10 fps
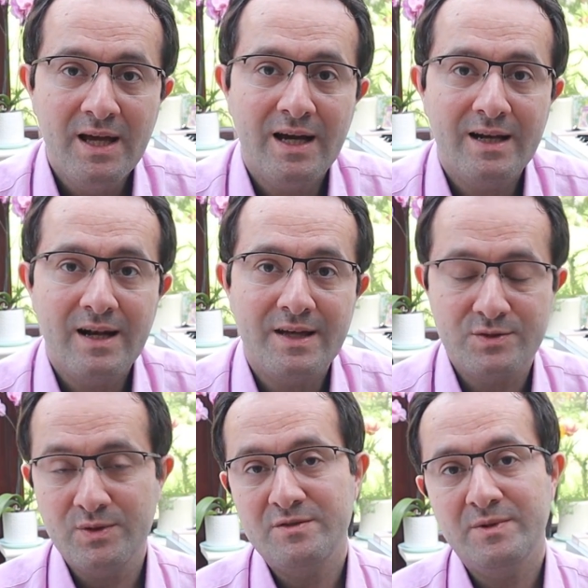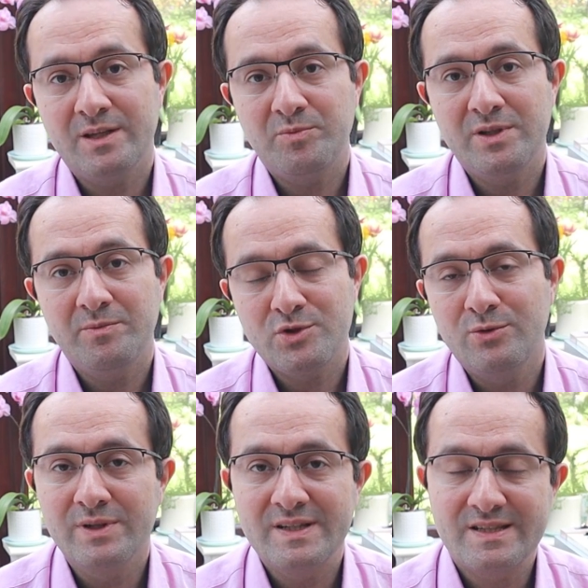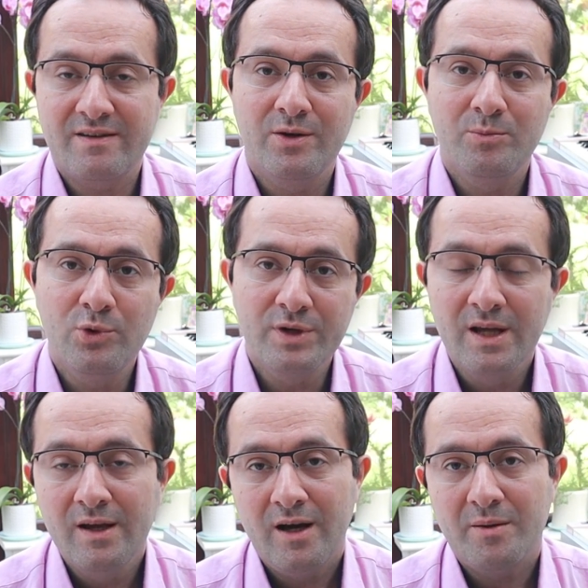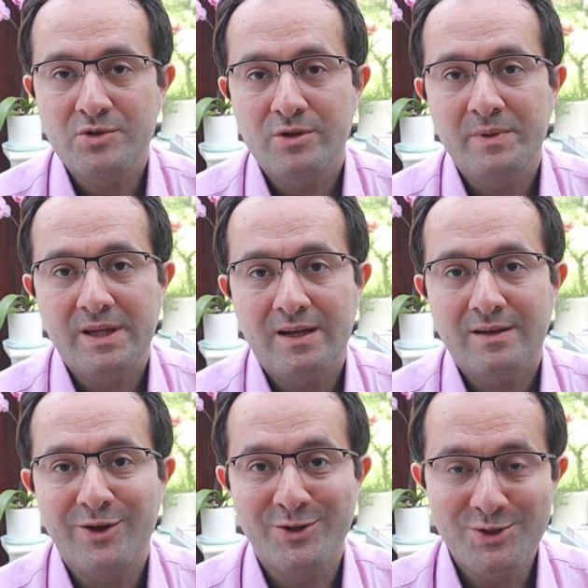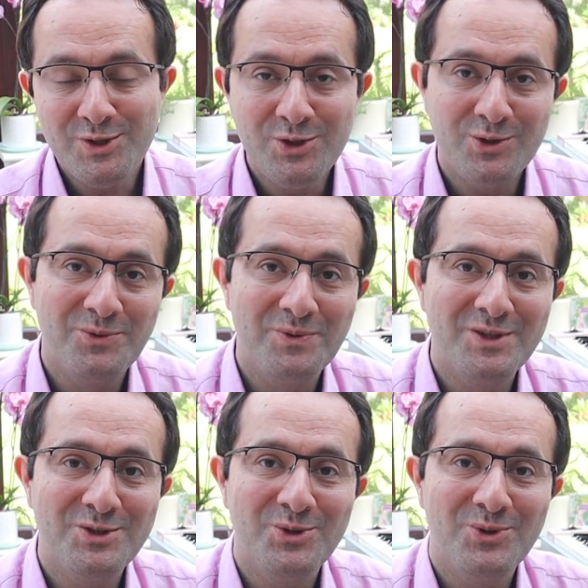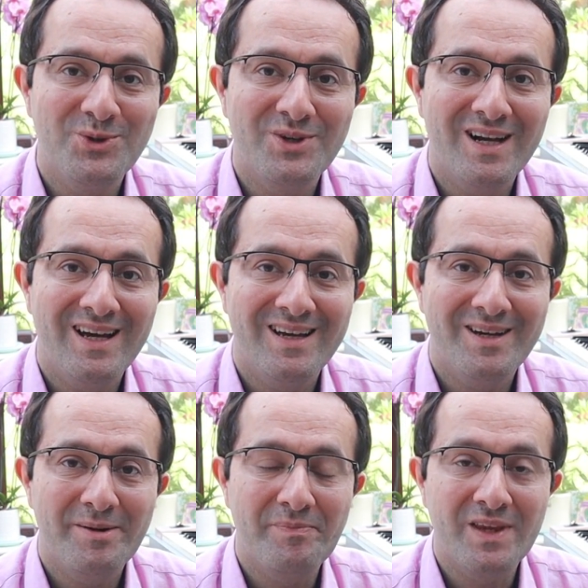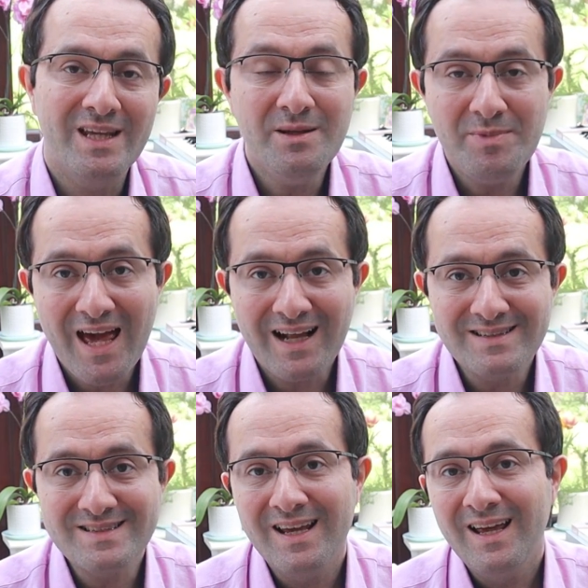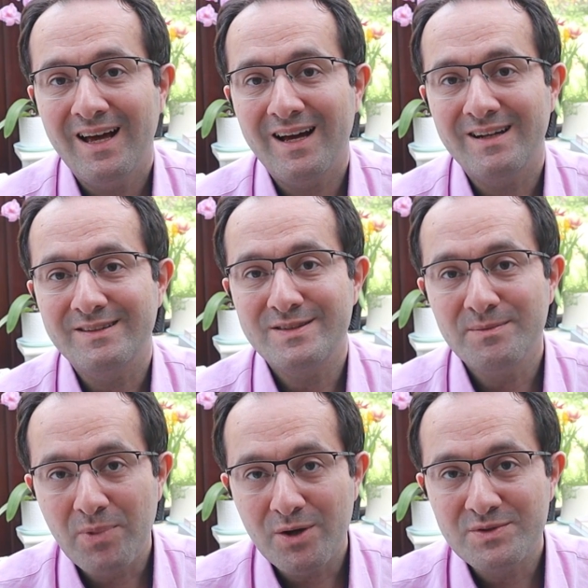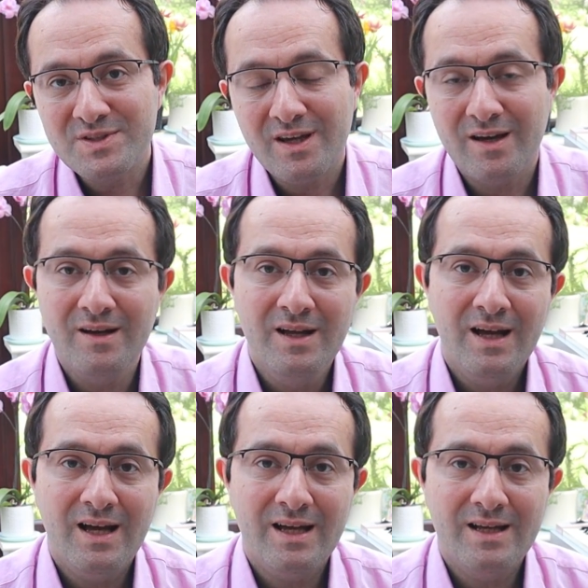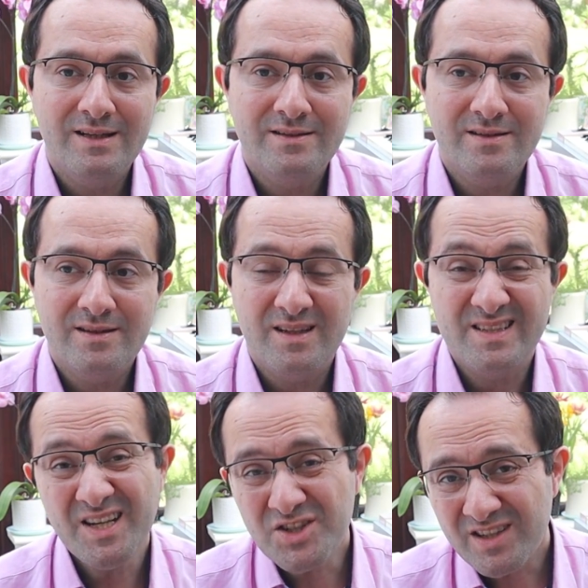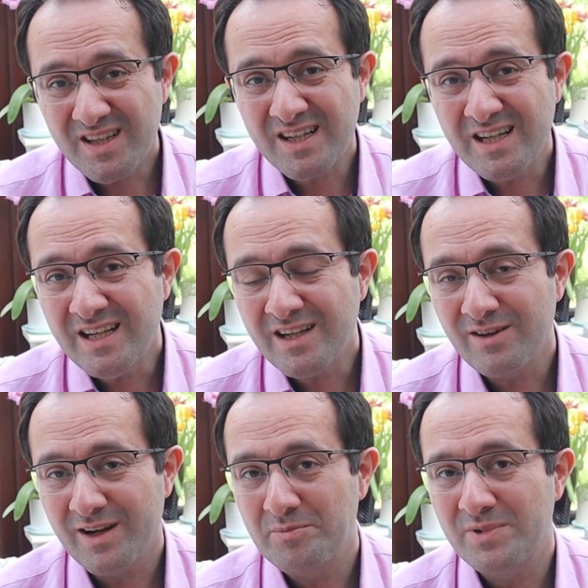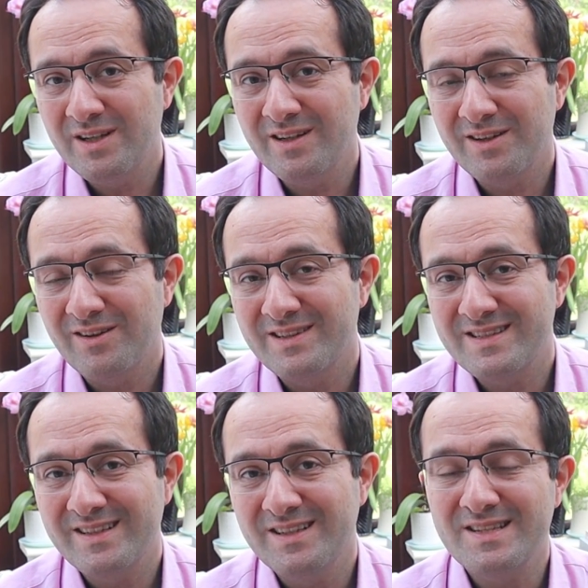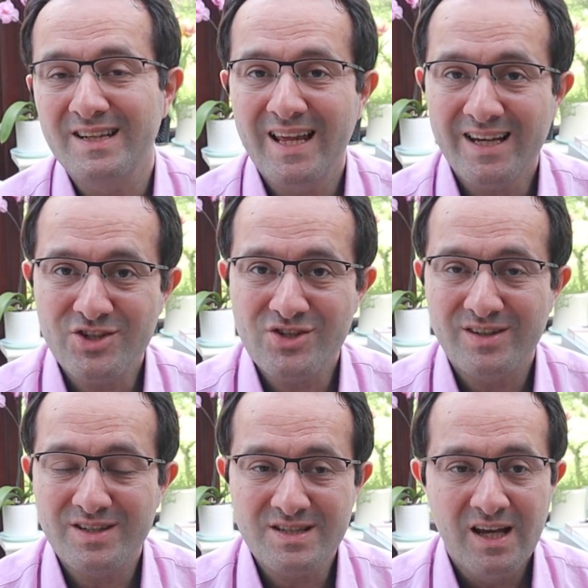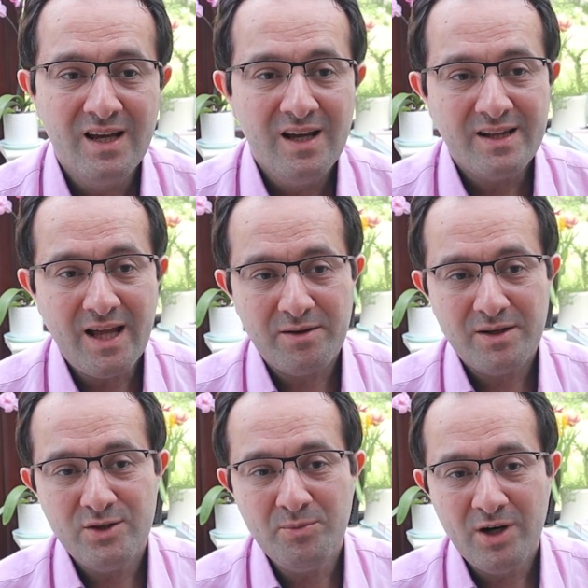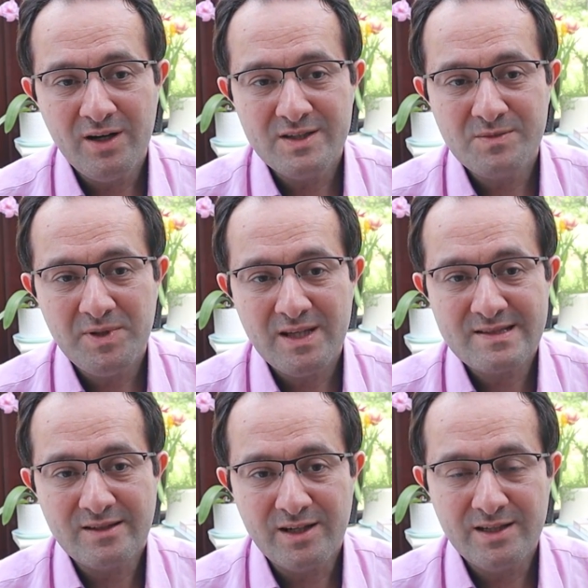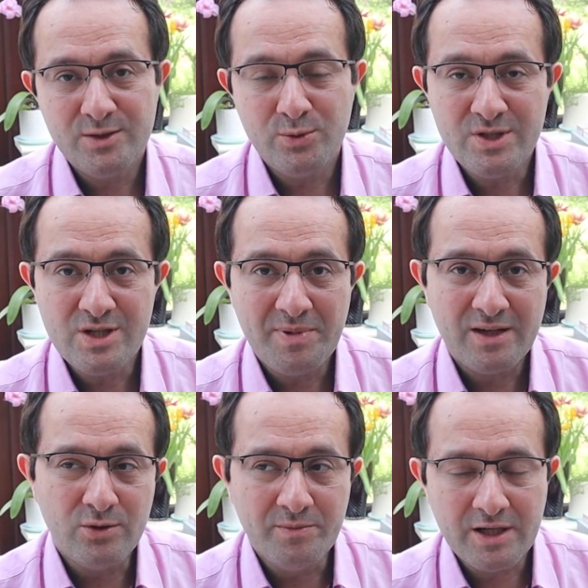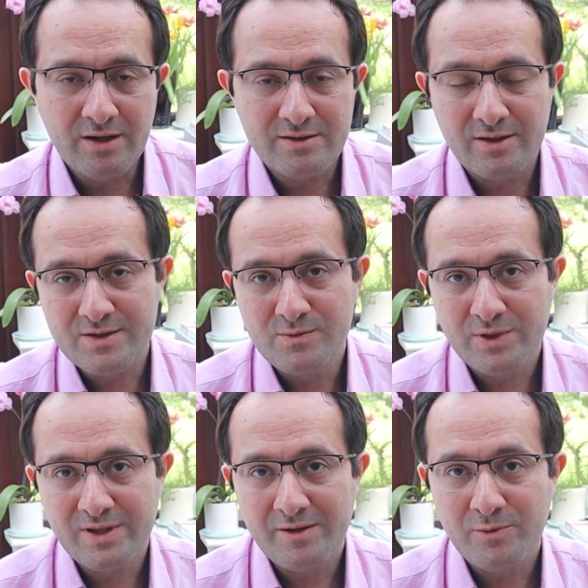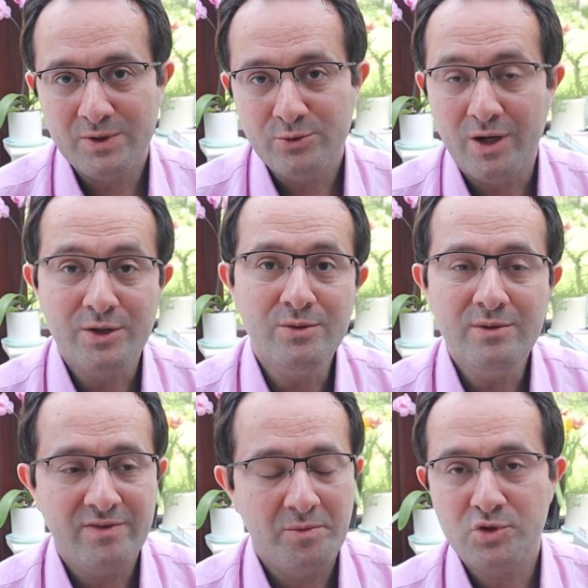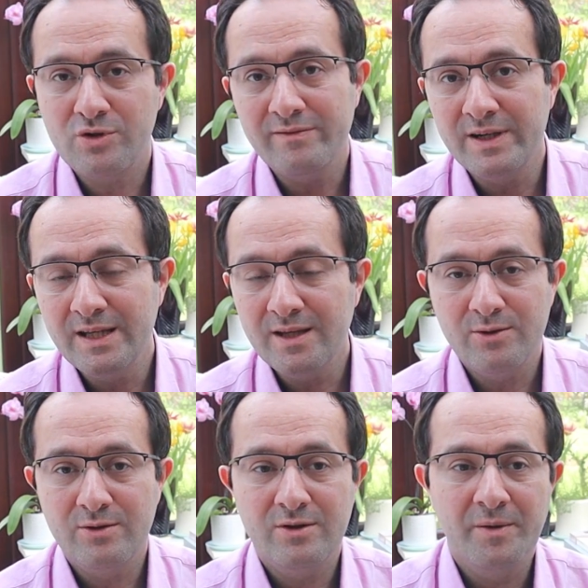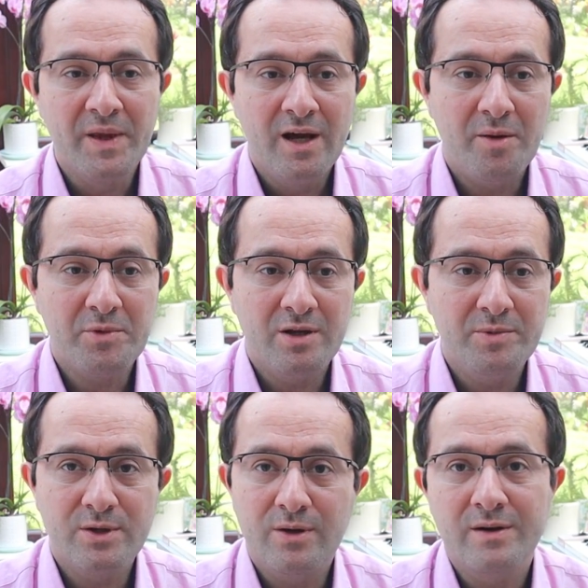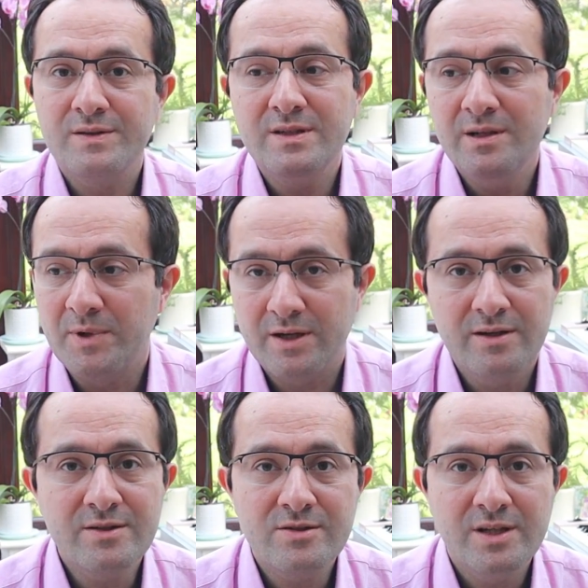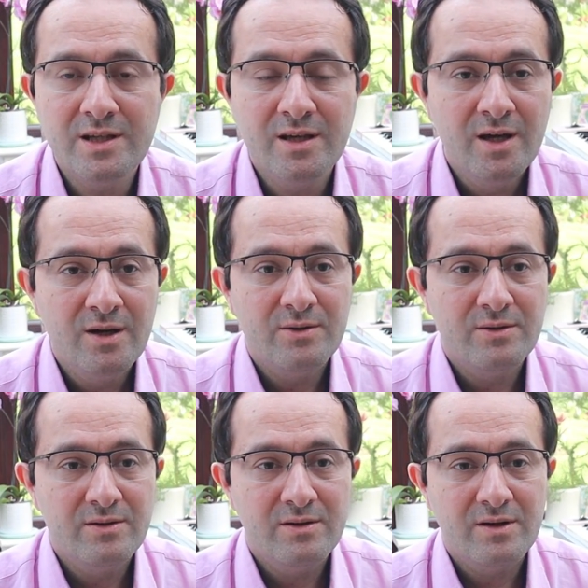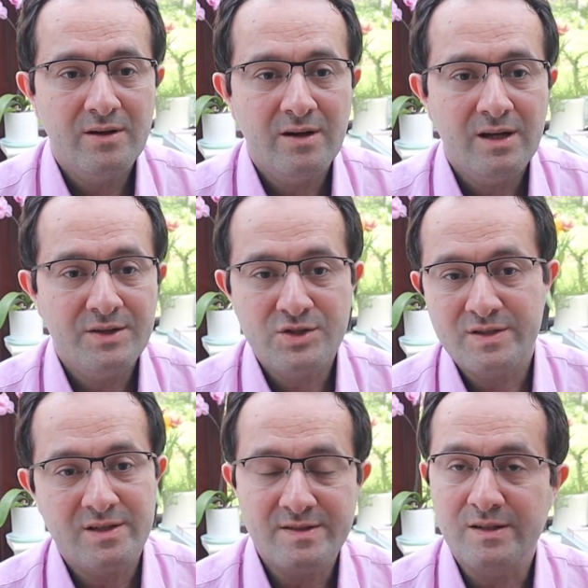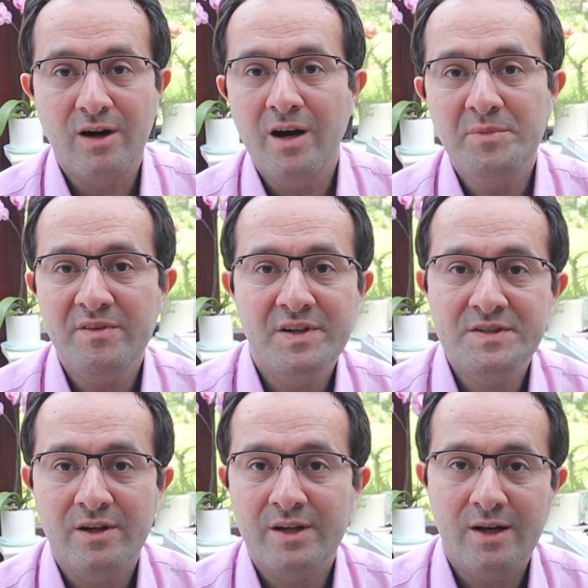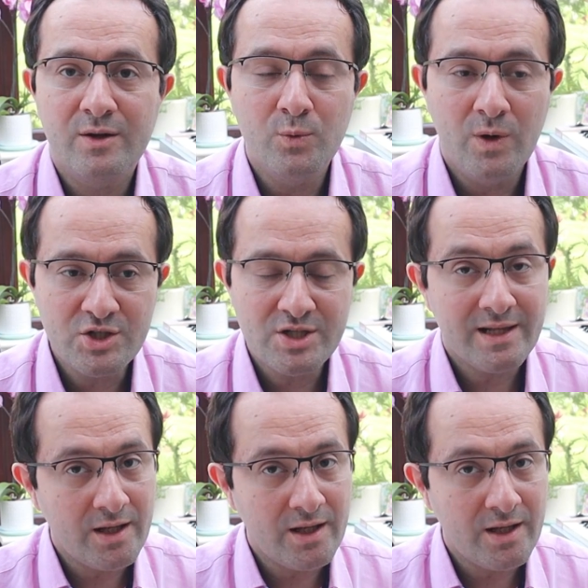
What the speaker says: And as soon as we get pretty much all the staff on board, I'm sure we can continue with your EBLs and symposia and essentially the clinical and preclinical skills lectures. Now, you might be slightly twitchy about, oh my God, like, so what do I do if I'm traveling, or I'm going to be in quarantine in my country, or it's a time difference and I cannot watch that.